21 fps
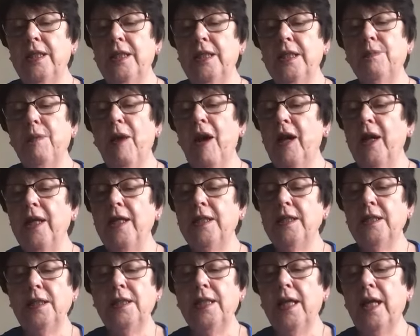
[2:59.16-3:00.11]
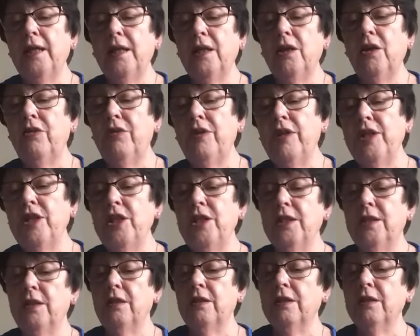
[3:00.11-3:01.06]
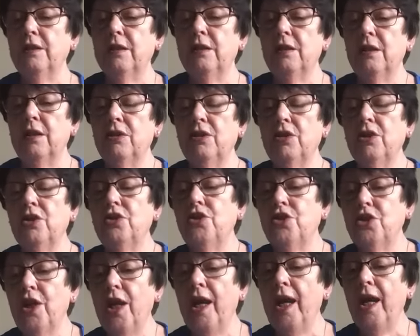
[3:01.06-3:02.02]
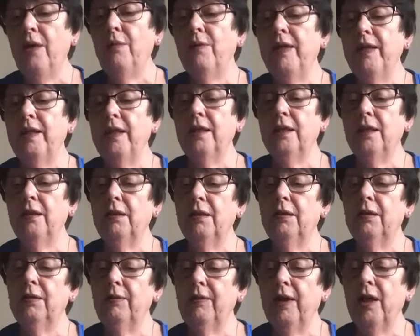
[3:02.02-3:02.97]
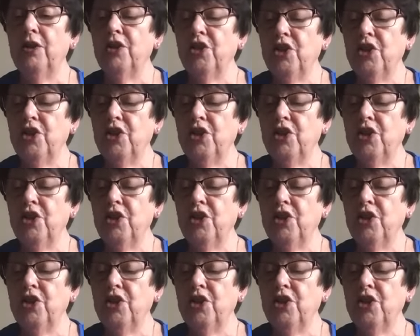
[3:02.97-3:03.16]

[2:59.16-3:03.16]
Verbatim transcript: inspires and encourages us to share with uh,